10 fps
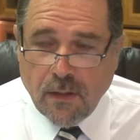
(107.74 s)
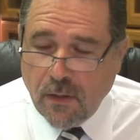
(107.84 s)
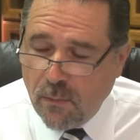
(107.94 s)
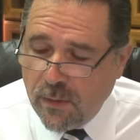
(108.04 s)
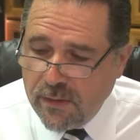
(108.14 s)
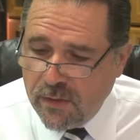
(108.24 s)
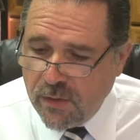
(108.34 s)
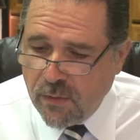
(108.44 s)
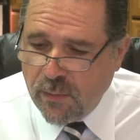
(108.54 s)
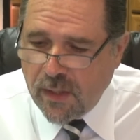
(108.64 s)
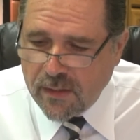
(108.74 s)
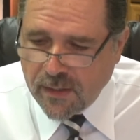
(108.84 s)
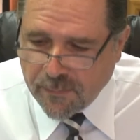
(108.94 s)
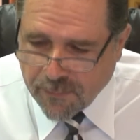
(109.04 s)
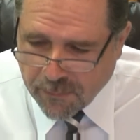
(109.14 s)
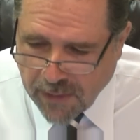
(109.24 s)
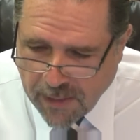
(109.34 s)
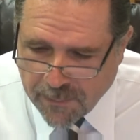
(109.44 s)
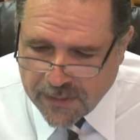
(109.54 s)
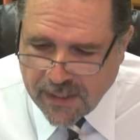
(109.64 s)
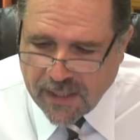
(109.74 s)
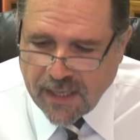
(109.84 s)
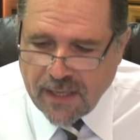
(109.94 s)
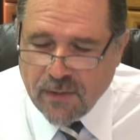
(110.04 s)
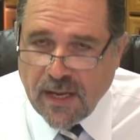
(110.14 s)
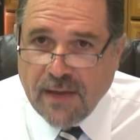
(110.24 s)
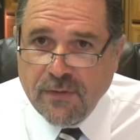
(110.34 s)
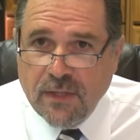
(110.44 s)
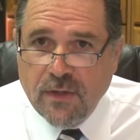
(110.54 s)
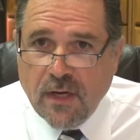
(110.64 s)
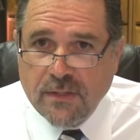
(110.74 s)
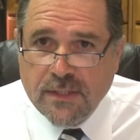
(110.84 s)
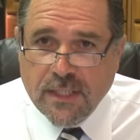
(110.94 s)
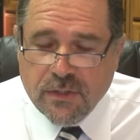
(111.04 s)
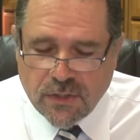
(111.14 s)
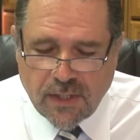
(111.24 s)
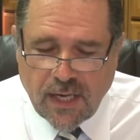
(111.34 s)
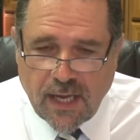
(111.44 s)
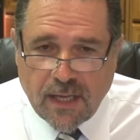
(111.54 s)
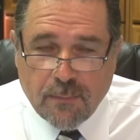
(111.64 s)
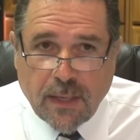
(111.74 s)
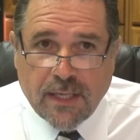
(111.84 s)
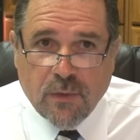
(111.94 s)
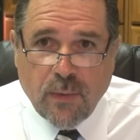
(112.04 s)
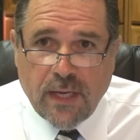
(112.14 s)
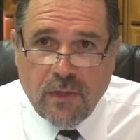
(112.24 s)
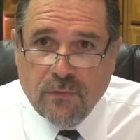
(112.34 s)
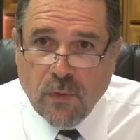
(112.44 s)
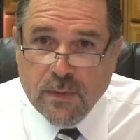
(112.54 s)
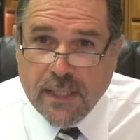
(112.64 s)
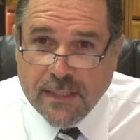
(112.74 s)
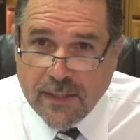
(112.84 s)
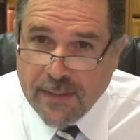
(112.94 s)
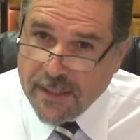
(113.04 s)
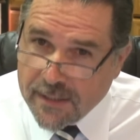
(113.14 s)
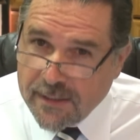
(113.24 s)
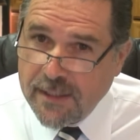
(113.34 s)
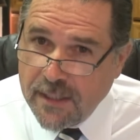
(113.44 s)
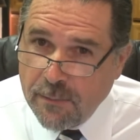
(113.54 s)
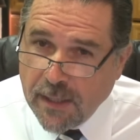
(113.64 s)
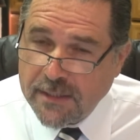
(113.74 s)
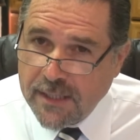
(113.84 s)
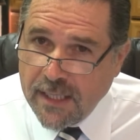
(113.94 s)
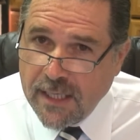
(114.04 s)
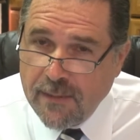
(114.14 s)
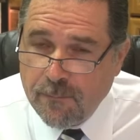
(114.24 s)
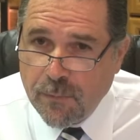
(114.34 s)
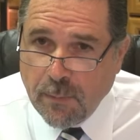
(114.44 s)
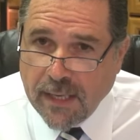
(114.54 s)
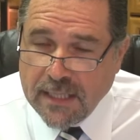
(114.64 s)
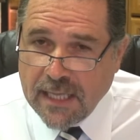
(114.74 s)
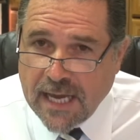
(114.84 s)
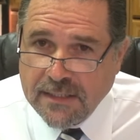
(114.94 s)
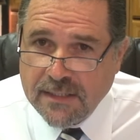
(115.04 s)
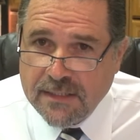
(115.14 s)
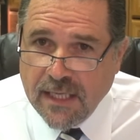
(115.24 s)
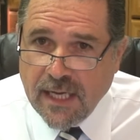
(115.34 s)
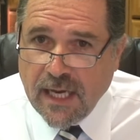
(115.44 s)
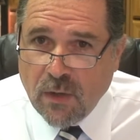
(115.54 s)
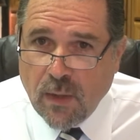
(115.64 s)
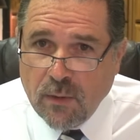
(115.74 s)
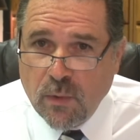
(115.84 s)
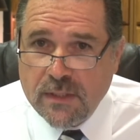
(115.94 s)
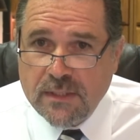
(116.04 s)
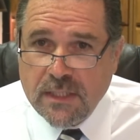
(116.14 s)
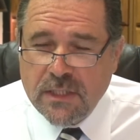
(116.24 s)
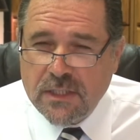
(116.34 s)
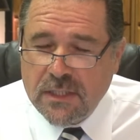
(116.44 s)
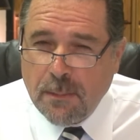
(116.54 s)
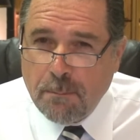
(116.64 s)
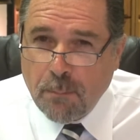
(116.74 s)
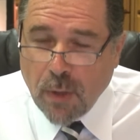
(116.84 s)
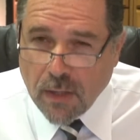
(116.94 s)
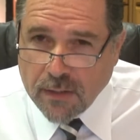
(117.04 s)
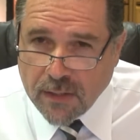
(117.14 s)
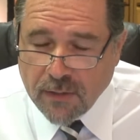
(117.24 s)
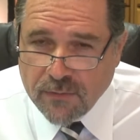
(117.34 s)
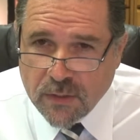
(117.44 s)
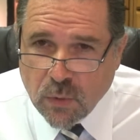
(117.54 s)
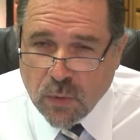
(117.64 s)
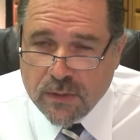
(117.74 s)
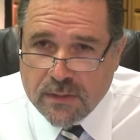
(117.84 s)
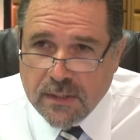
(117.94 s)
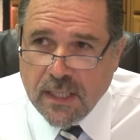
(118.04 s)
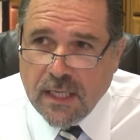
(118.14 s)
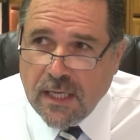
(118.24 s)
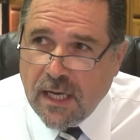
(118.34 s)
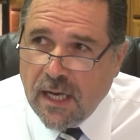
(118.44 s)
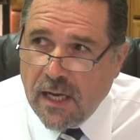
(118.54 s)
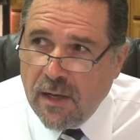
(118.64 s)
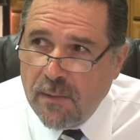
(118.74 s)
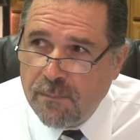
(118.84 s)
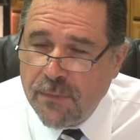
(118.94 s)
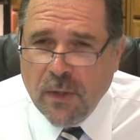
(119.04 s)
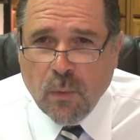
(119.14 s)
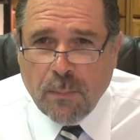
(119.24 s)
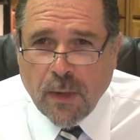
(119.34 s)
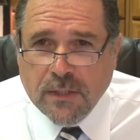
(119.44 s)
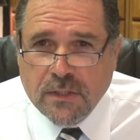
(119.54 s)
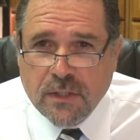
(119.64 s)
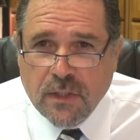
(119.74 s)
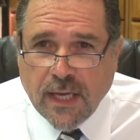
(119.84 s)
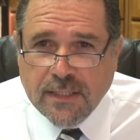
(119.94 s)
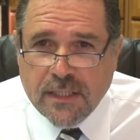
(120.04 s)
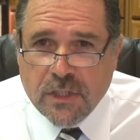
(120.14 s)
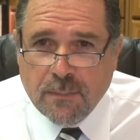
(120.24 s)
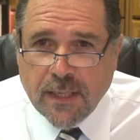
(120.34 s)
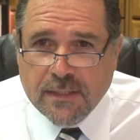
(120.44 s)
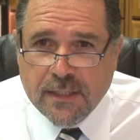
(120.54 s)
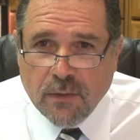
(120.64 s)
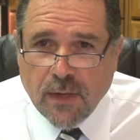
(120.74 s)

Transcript: Oh, well, you're welcome. I'm happy to, have you here at our center. And by the way, you folks out there thinking about taking my classes, Elronn always teaches some part of the course. What parts do you like teaching best,